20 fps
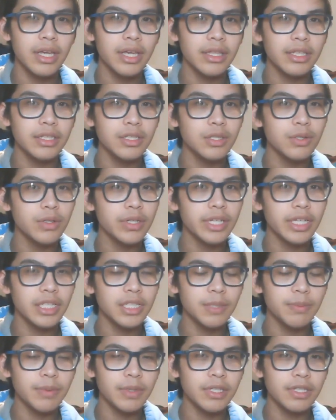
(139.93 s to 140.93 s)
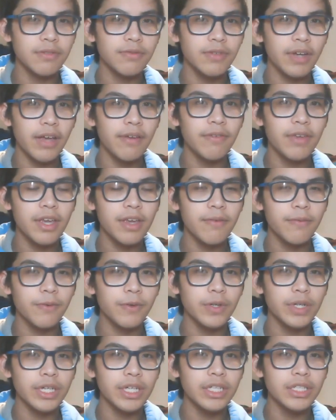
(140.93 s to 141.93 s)
this unit gets +5k
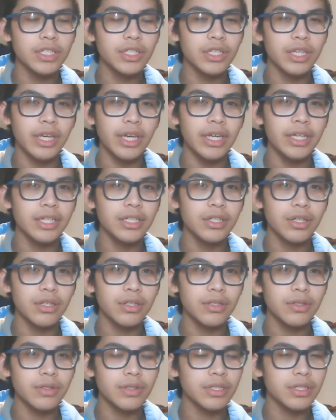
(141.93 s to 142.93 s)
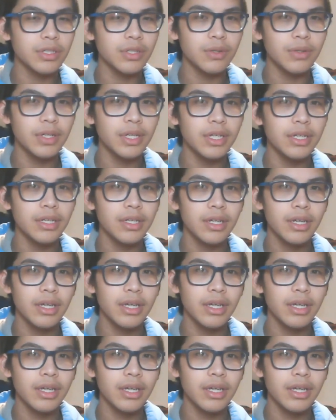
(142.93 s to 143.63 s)
for each gauge under this unit,